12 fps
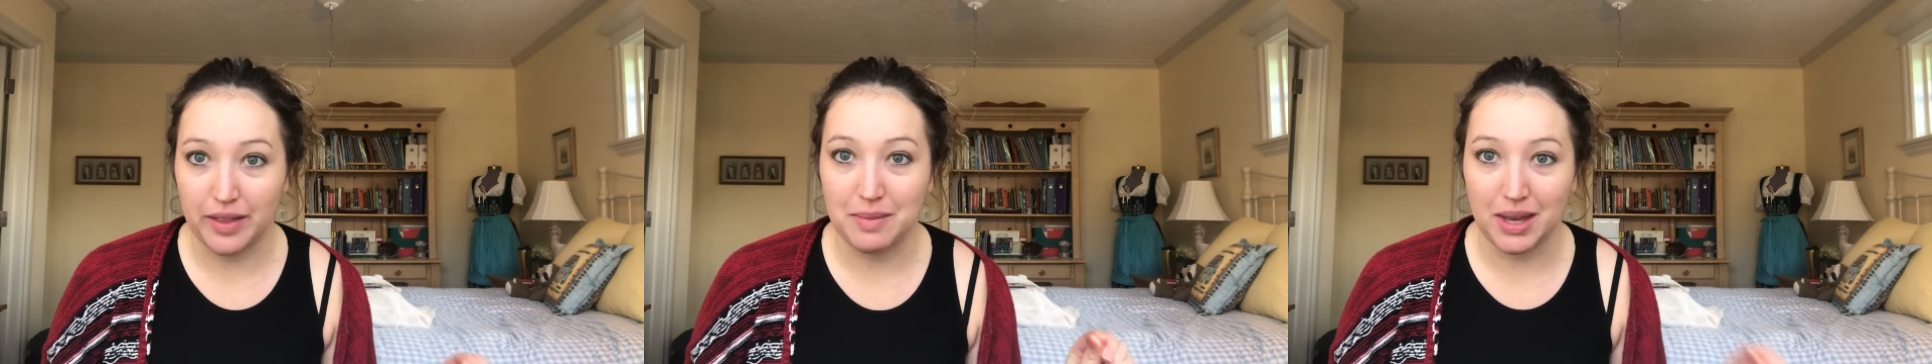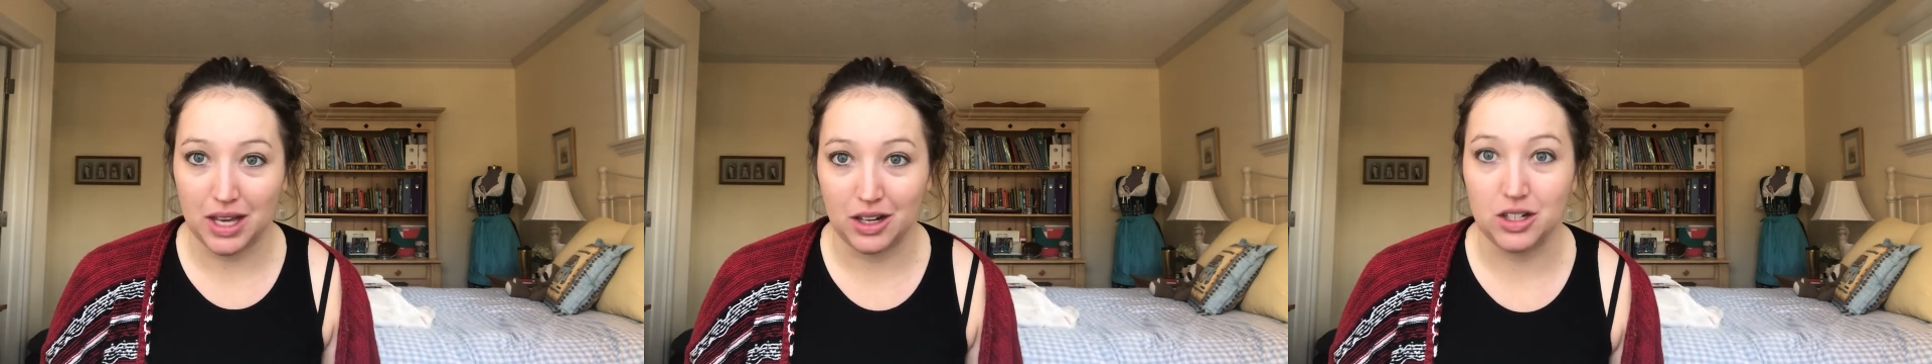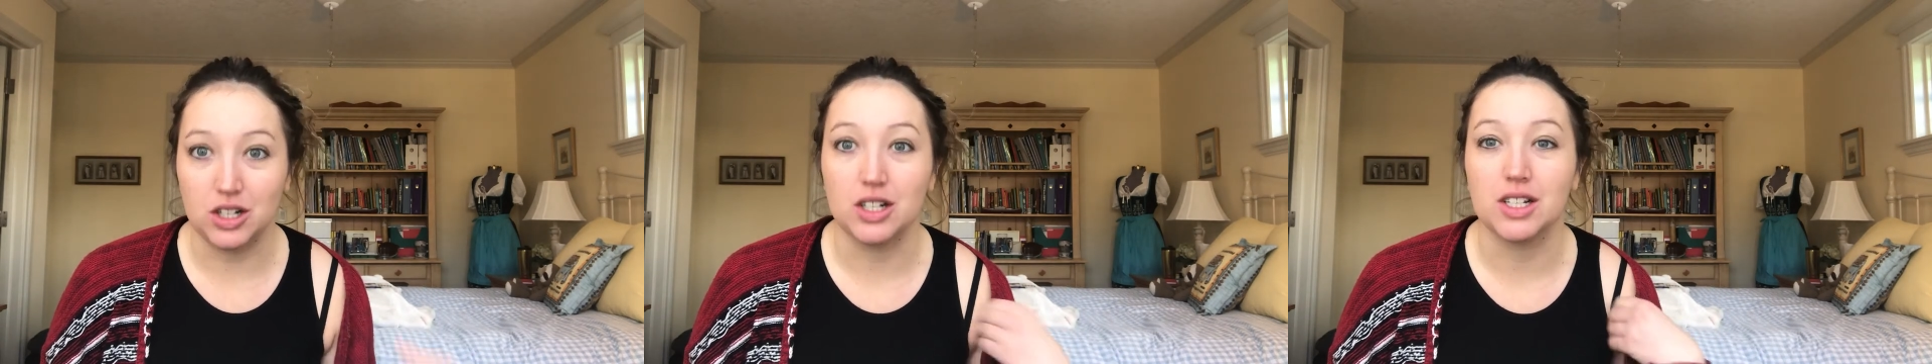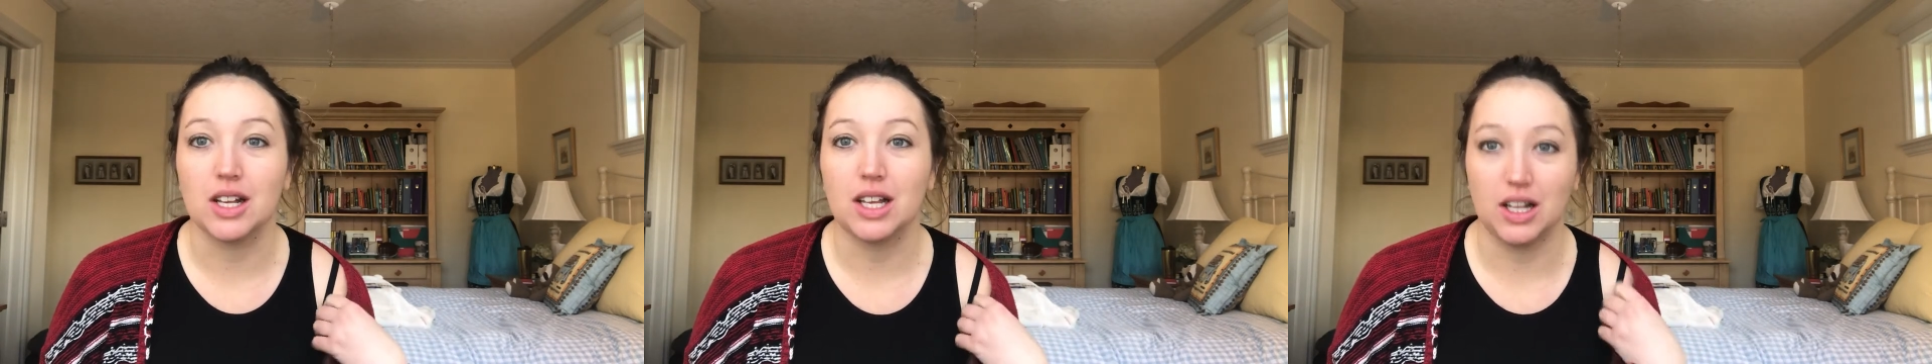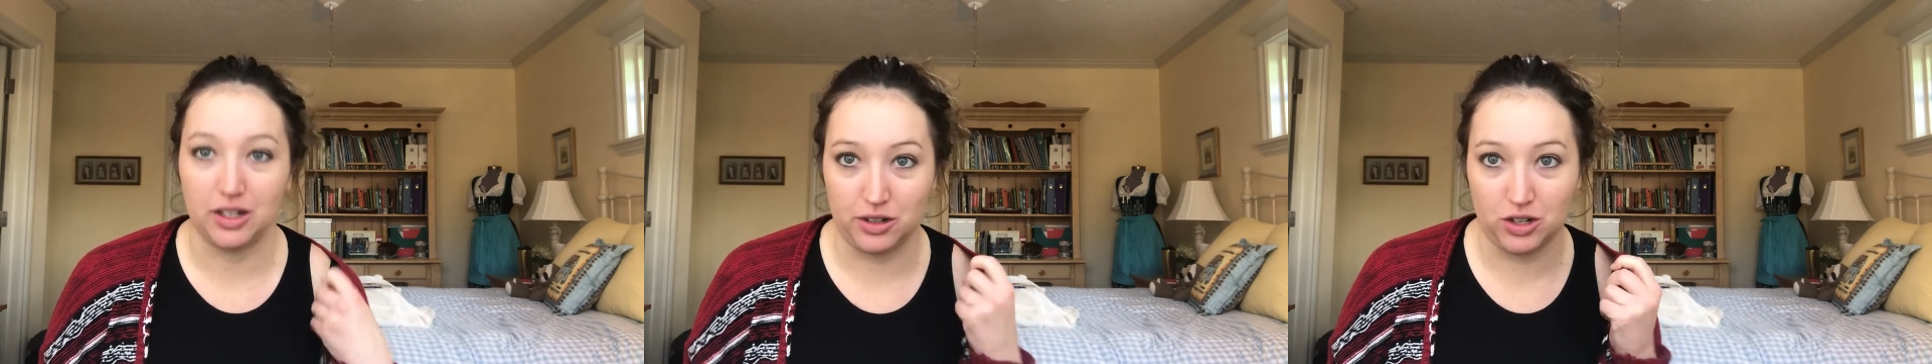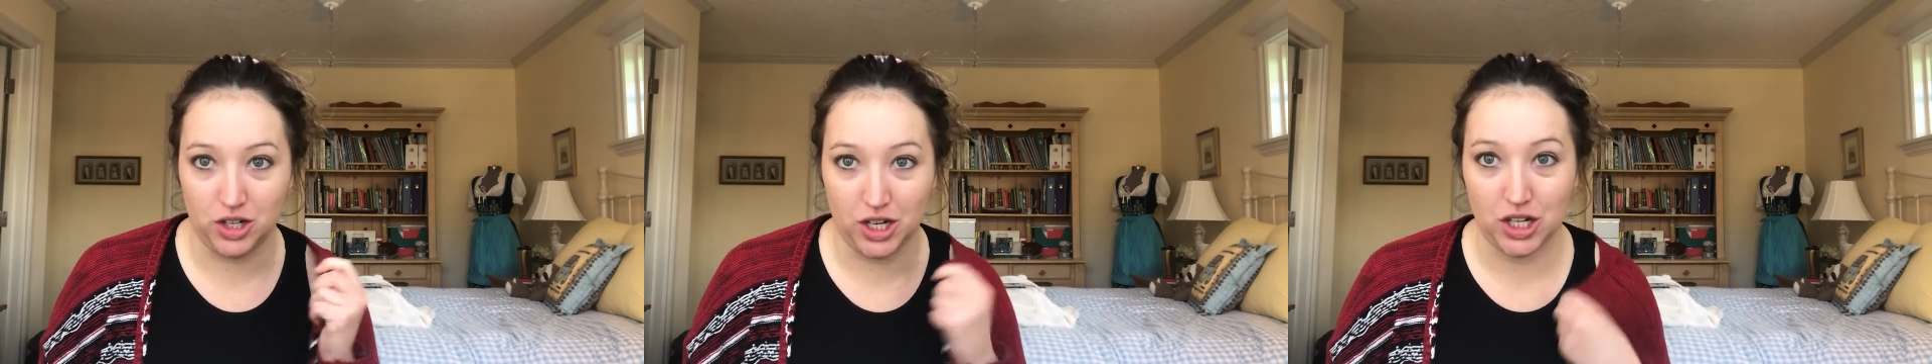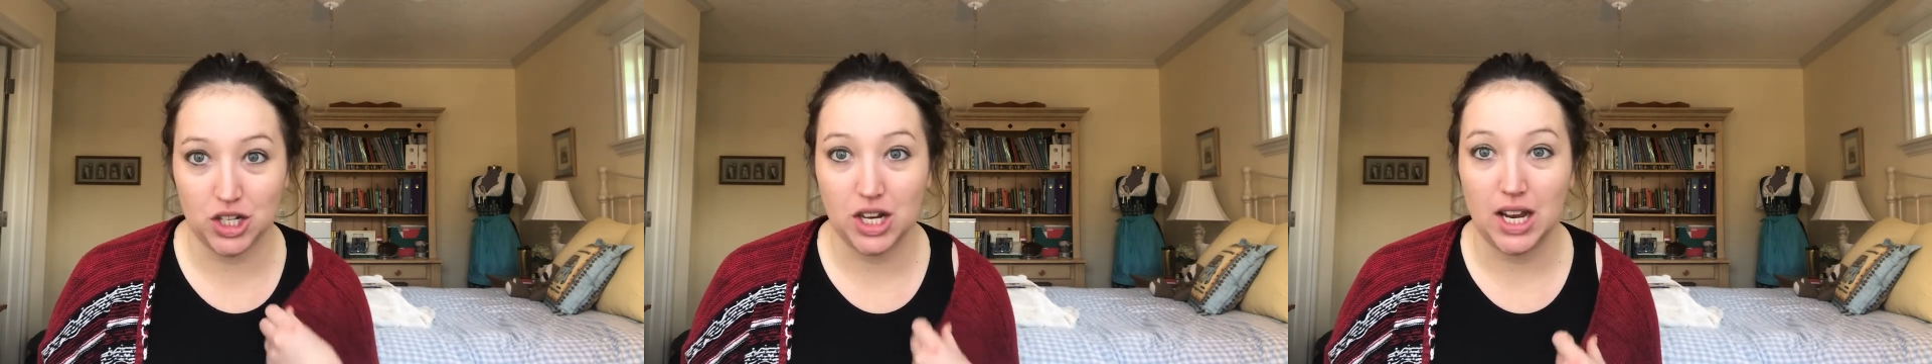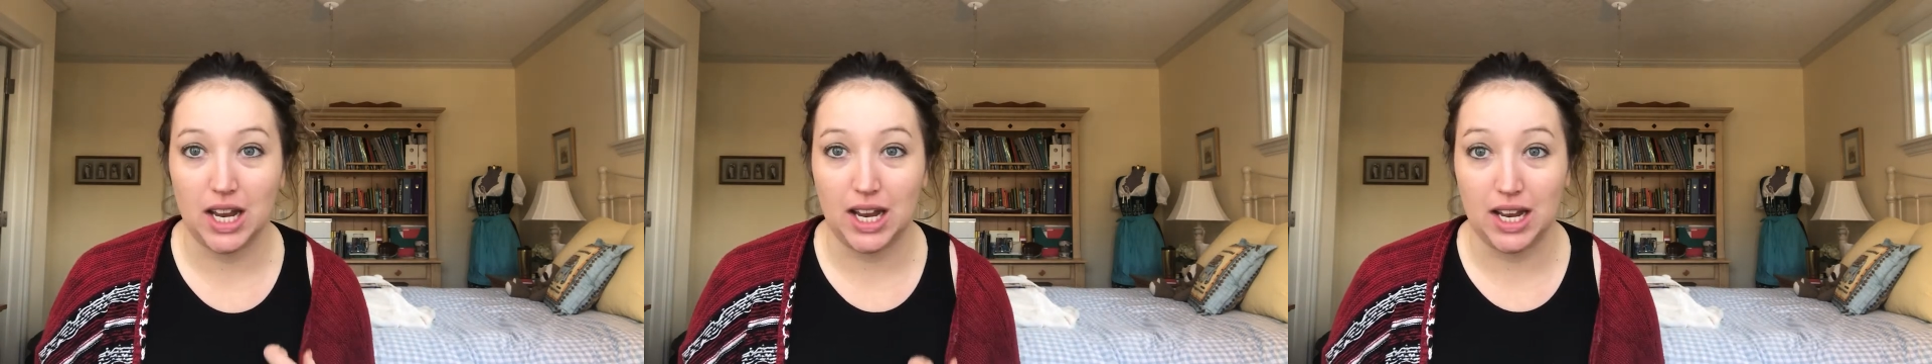the main character's character change
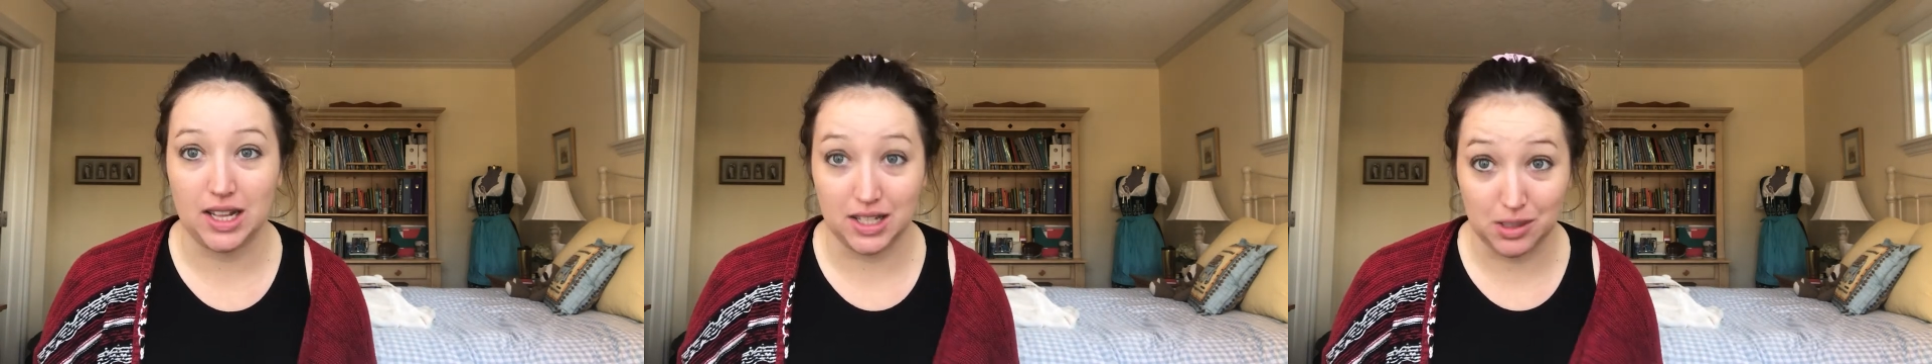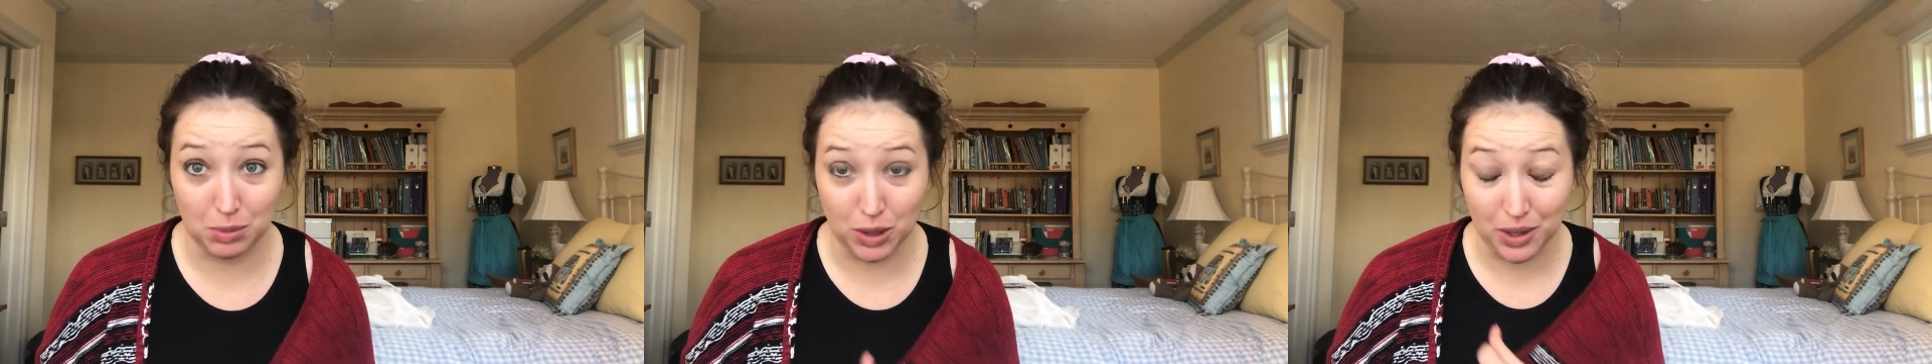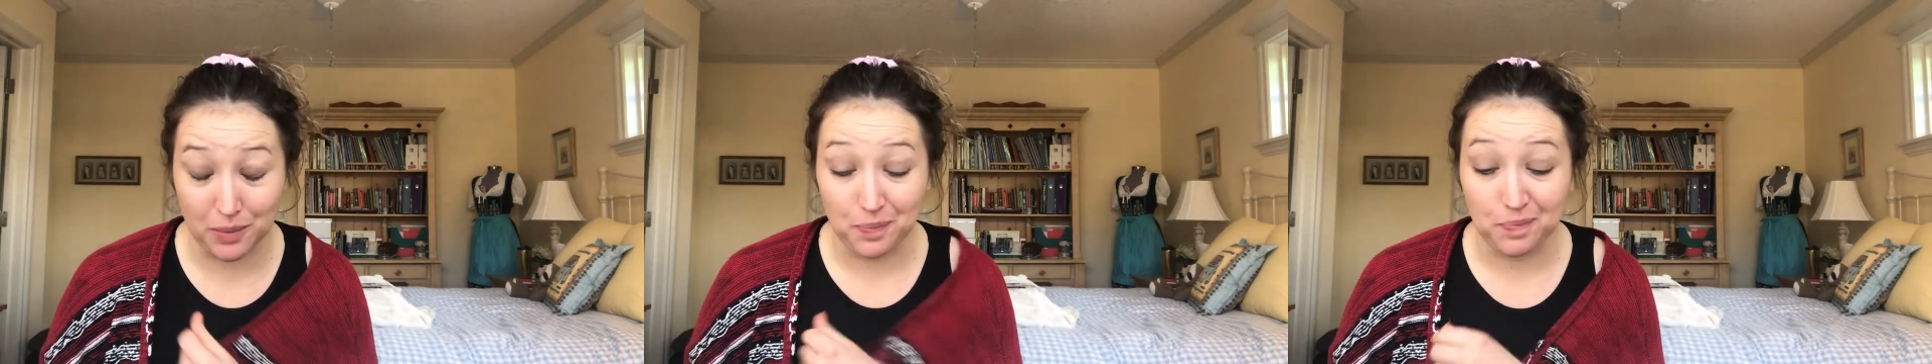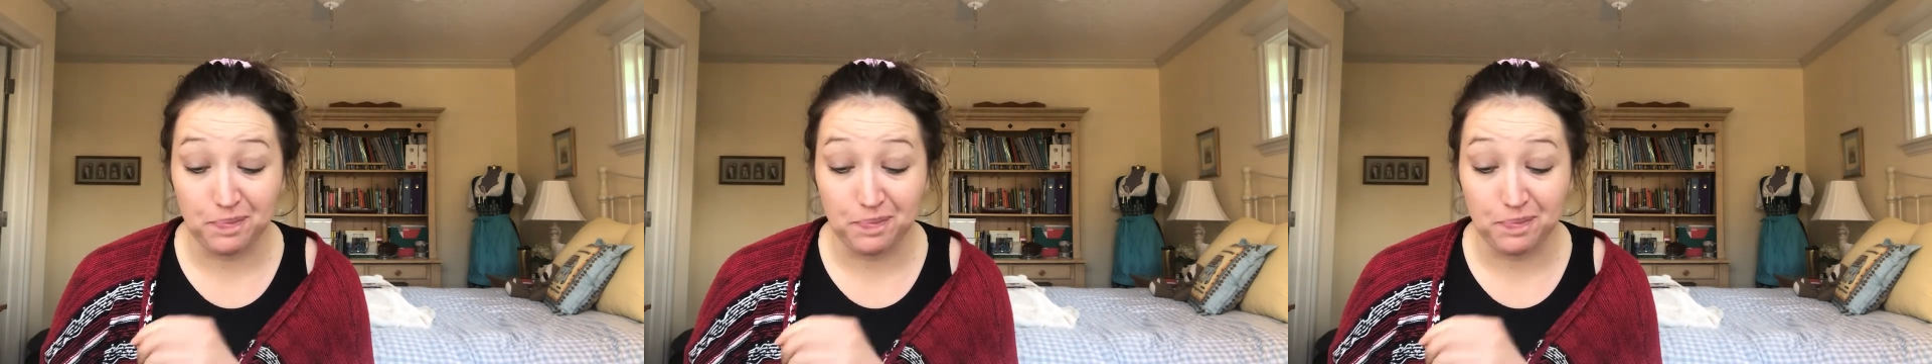in this book.